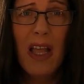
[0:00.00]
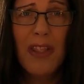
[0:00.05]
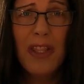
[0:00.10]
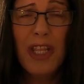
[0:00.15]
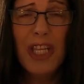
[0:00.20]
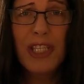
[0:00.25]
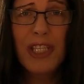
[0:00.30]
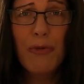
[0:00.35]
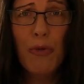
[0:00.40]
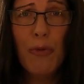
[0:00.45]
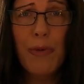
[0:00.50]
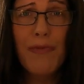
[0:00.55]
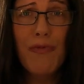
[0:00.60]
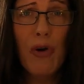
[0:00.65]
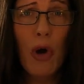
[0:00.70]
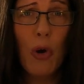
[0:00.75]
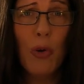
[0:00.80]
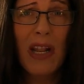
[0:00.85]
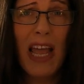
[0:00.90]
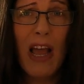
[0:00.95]
This will be
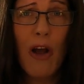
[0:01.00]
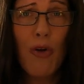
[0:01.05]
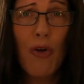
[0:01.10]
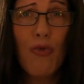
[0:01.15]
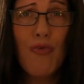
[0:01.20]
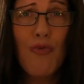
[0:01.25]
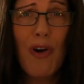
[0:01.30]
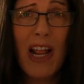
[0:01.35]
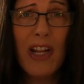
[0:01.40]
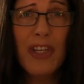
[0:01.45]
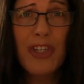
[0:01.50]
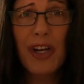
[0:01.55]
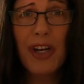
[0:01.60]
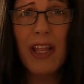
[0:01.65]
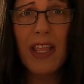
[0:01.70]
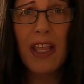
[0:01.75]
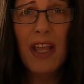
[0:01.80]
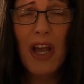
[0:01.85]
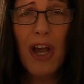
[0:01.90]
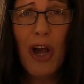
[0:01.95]
rolled out
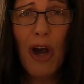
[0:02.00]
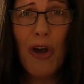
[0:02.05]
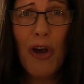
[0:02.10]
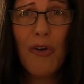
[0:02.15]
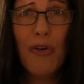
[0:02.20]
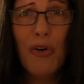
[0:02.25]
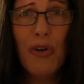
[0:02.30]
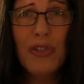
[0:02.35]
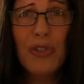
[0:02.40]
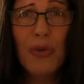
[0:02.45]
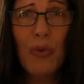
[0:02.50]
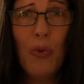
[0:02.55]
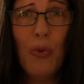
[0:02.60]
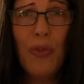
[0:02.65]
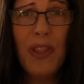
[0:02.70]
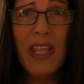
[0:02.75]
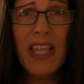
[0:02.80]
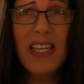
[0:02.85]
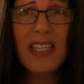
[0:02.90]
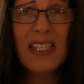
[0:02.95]
gradually across all
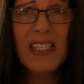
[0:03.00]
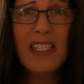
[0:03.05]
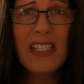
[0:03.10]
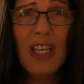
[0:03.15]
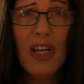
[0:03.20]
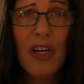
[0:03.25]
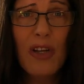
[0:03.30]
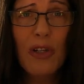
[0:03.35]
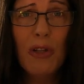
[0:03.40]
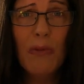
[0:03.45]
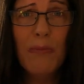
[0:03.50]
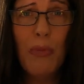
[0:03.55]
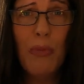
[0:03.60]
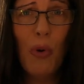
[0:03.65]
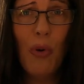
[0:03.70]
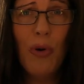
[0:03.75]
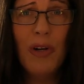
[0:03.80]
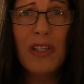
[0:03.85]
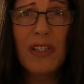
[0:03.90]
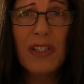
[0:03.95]
the external
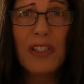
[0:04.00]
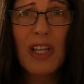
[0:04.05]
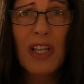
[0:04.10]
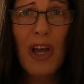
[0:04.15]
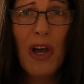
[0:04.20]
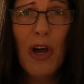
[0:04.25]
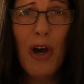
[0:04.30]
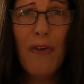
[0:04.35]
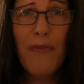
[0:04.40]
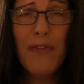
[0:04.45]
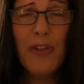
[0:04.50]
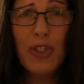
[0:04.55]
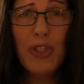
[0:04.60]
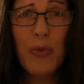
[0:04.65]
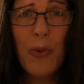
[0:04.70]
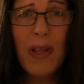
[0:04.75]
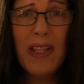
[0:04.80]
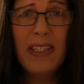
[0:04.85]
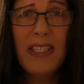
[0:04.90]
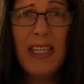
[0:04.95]
borders of the
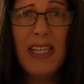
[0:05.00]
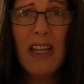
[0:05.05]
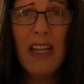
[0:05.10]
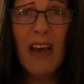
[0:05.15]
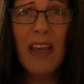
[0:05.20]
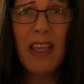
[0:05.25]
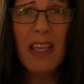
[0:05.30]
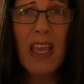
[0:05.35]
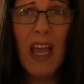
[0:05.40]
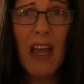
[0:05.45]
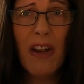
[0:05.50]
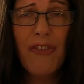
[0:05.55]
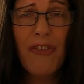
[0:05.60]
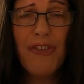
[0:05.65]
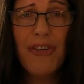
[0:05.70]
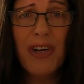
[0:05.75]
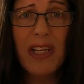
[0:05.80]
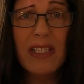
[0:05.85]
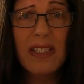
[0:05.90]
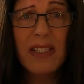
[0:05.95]
29
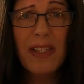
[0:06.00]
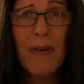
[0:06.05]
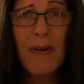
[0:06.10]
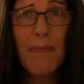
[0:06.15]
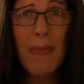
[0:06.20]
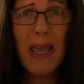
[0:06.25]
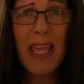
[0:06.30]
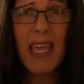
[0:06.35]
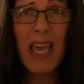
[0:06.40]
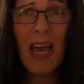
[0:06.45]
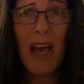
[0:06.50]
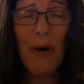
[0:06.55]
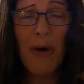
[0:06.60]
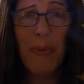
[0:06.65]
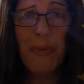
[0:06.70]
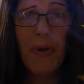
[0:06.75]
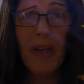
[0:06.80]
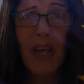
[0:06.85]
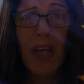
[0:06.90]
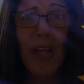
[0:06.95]
countries that make
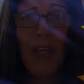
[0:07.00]
up